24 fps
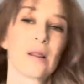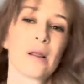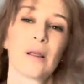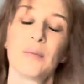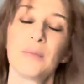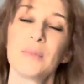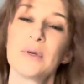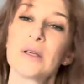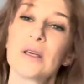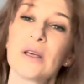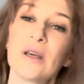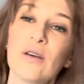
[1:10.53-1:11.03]
let
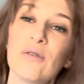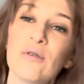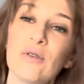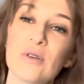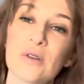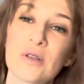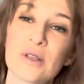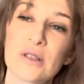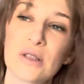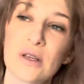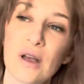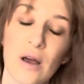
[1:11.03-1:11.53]
me give you
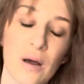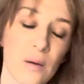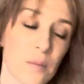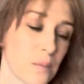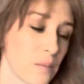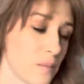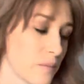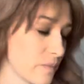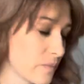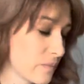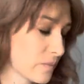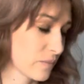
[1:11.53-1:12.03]

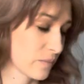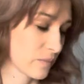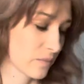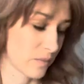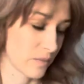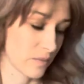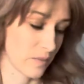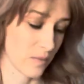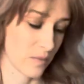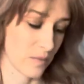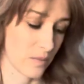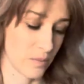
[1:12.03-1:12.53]
some
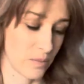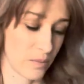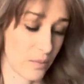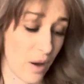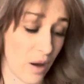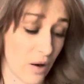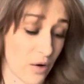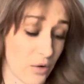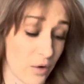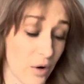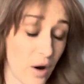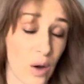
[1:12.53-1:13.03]

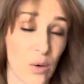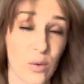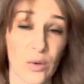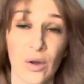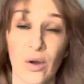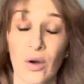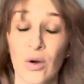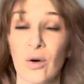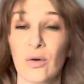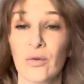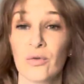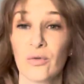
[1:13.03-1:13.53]
background
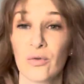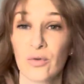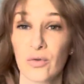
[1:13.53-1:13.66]
of